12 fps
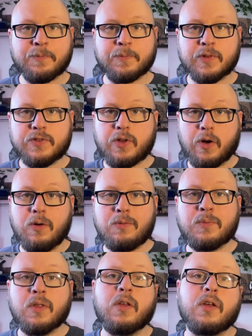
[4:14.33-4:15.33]
So
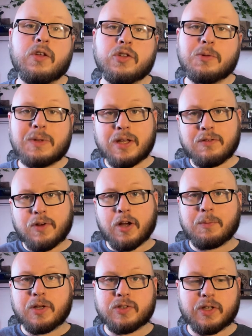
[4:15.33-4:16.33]
you begin very
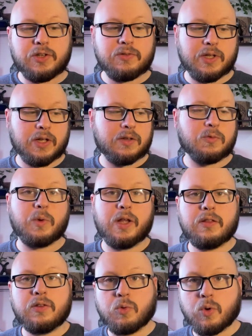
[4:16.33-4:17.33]
much like you did
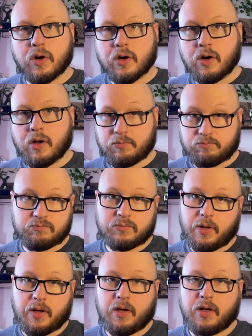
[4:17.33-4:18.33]
with
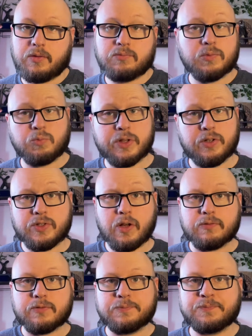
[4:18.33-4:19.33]

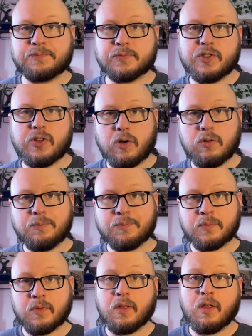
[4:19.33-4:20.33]
yourself. So
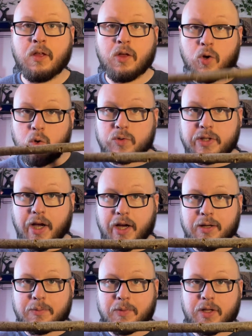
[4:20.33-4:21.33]
hold the
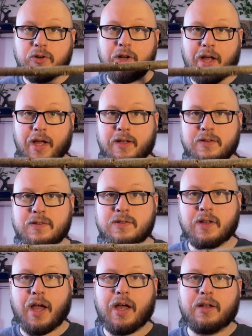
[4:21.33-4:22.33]
item in your
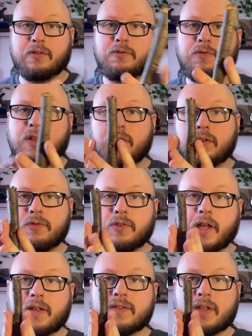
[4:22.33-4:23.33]
hands and feel for
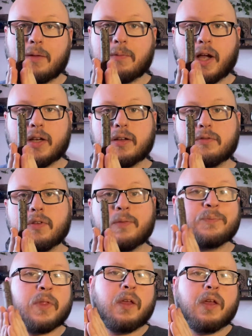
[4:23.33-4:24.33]
that same kind of
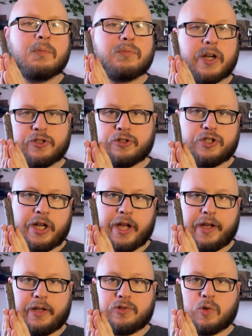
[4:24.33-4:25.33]
pressure
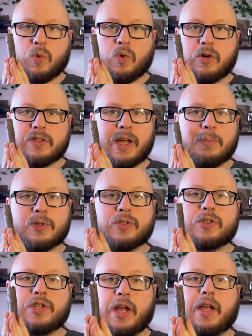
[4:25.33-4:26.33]
change or temperature
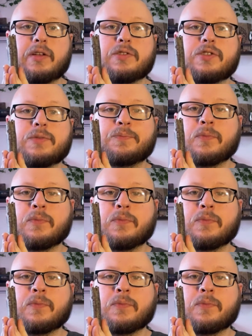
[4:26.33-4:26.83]
change.